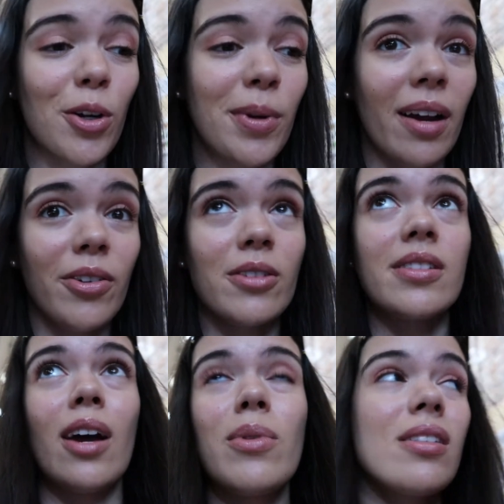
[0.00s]
Urban Outfitters
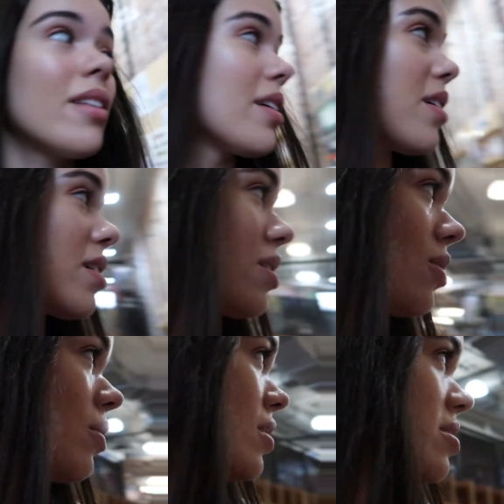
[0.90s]
now. We saw the
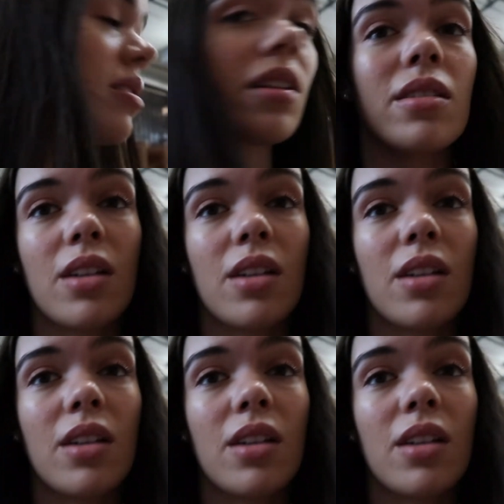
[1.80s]
cutest little